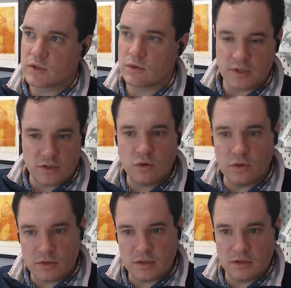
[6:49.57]
we're
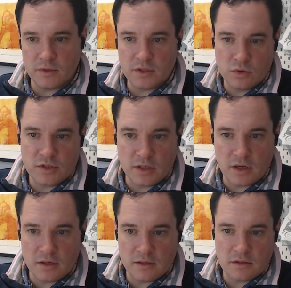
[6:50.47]
taught to
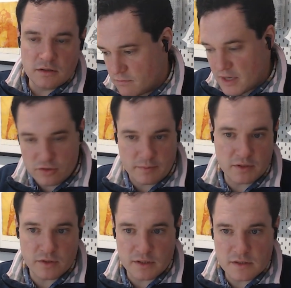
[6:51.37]
learn, measure
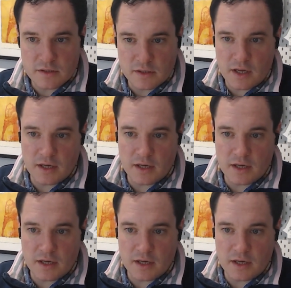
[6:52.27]
buildings, and